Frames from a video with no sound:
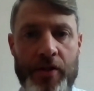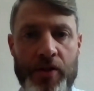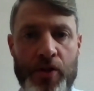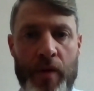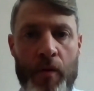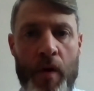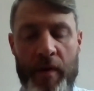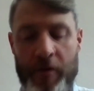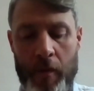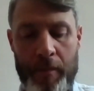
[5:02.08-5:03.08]
back to square
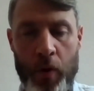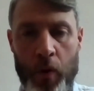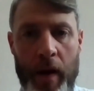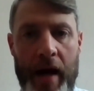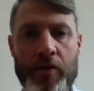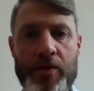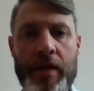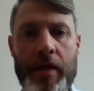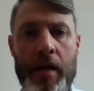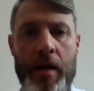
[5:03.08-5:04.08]
one. We've got poor
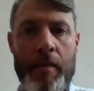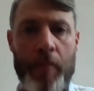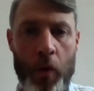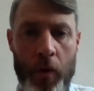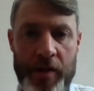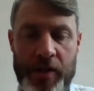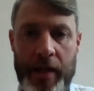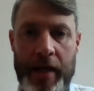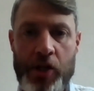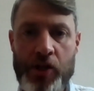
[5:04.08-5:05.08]
housing, poor
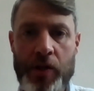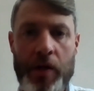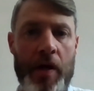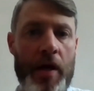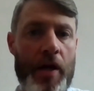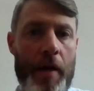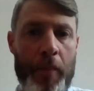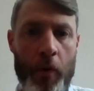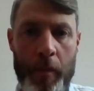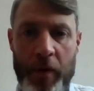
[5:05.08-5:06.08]
insulation, you know,
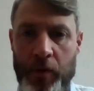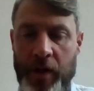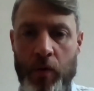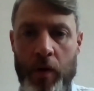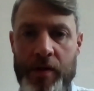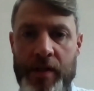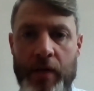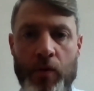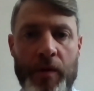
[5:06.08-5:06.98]
poor building quality.